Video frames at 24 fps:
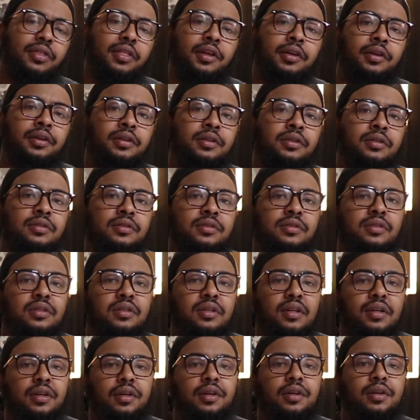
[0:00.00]
things
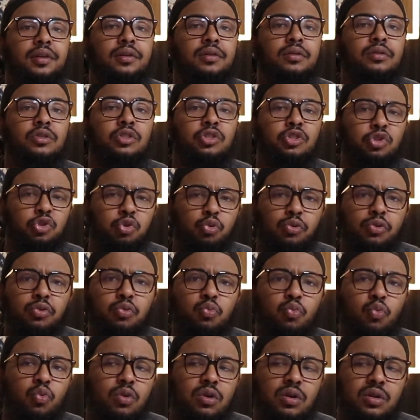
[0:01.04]
in
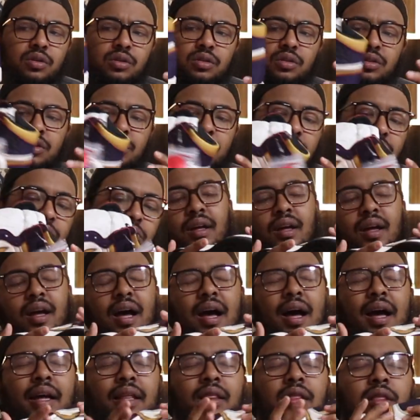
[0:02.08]
Jordan 1s.
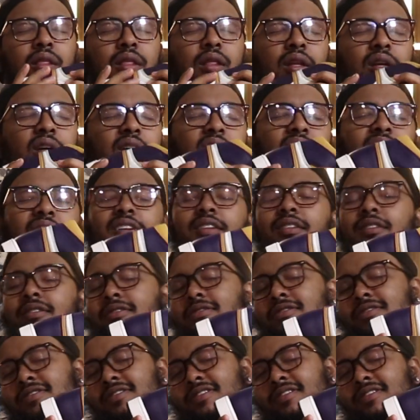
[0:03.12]
I love.